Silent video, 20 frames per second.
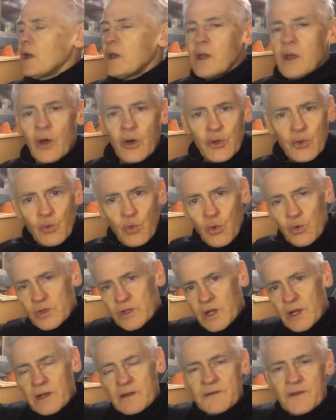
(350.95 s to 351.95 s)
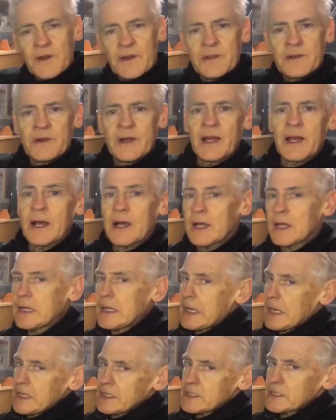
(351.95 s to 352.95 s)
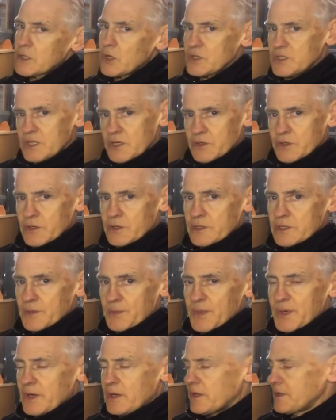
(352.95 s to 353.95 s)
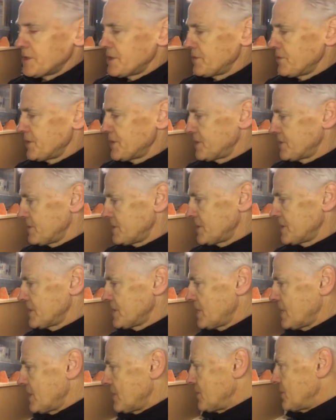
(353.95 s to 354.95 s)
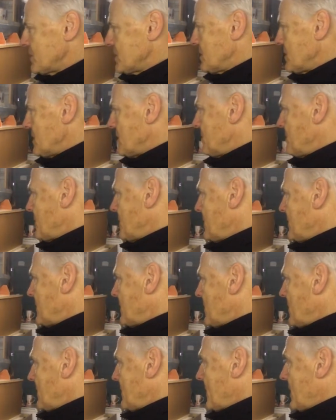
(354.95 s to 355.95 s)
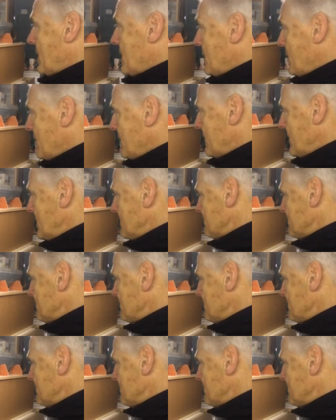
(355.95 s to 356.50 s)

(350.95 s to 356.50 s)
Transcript: on the water further out, it's not so good. It's a bit like the original, as I say. It was a bit of a nightmare. However,